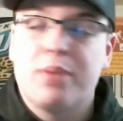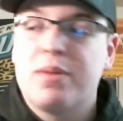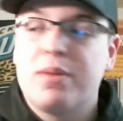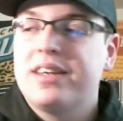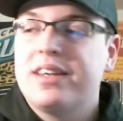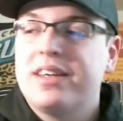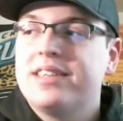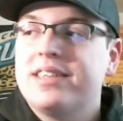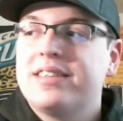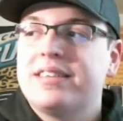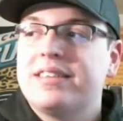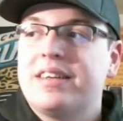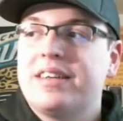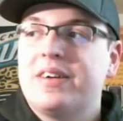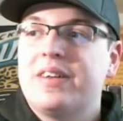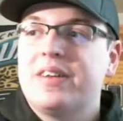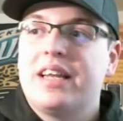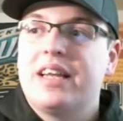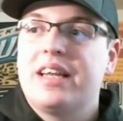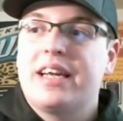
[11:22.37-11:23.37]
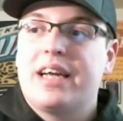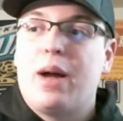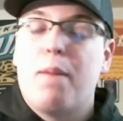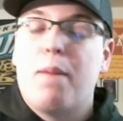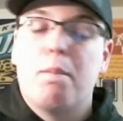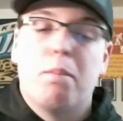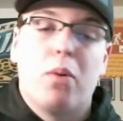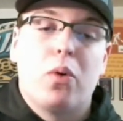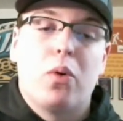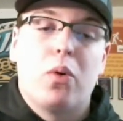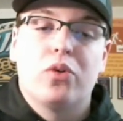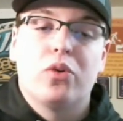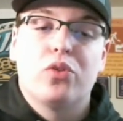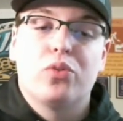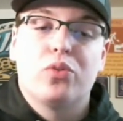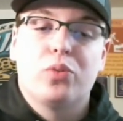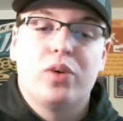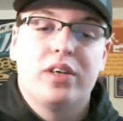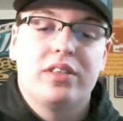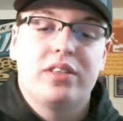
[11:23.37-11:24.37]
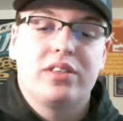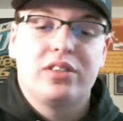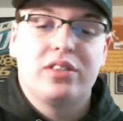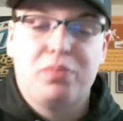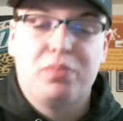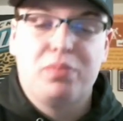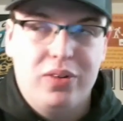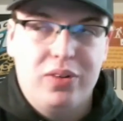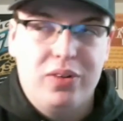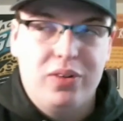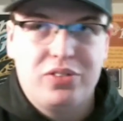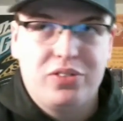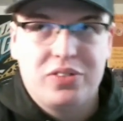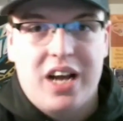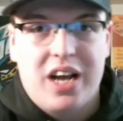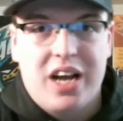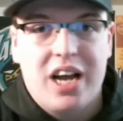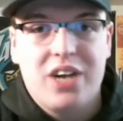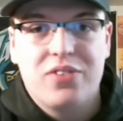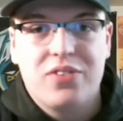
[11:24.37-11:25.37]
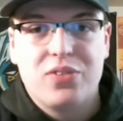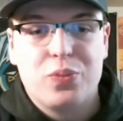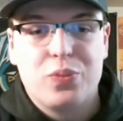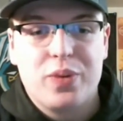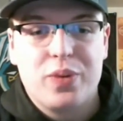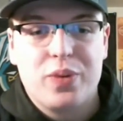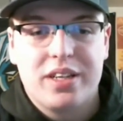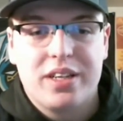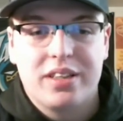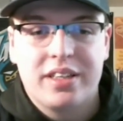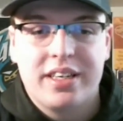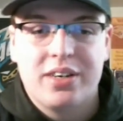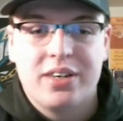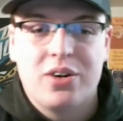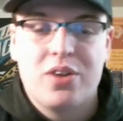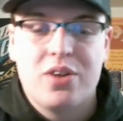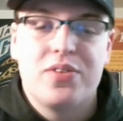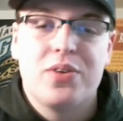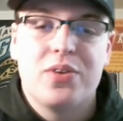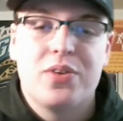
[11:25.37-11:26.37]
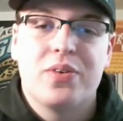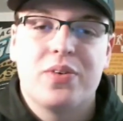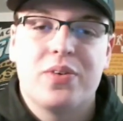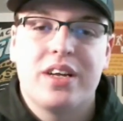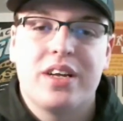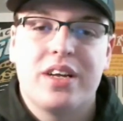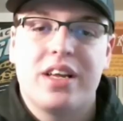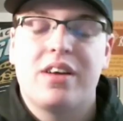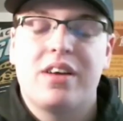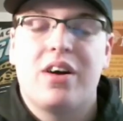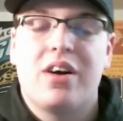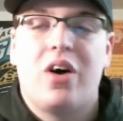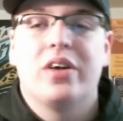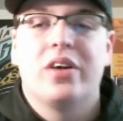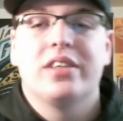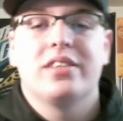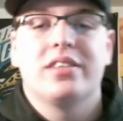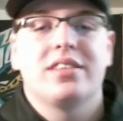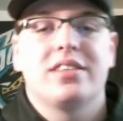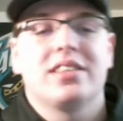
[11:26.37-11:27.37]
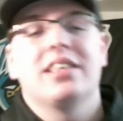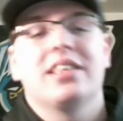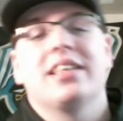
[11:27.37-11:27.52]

Not necessarily like how Bortles was, because Bortles was kind of a weak leader, if you honestly.